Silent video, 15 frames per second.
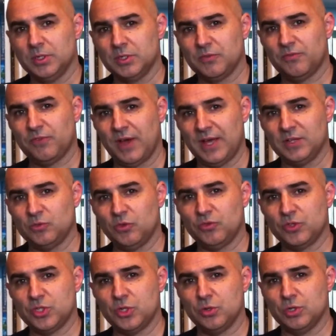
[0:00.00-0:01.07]
phase with
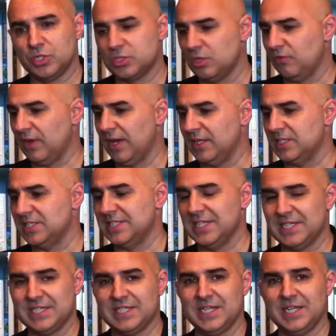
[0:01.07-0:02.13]
students sort of age
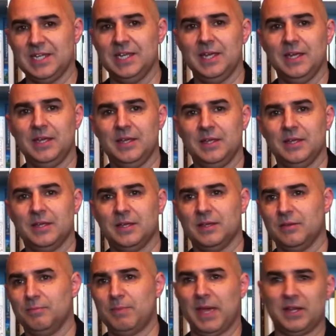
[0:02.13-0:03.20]
60
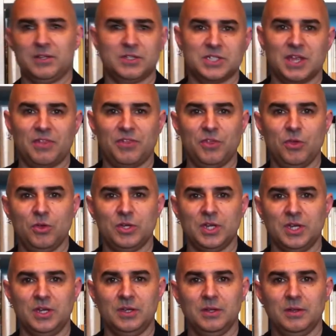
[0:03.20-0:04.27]
back to say
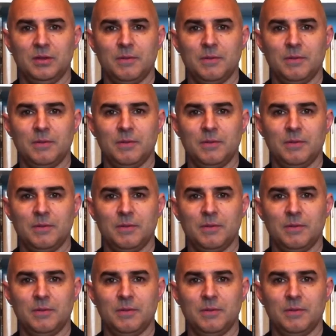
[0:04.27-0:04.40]
30,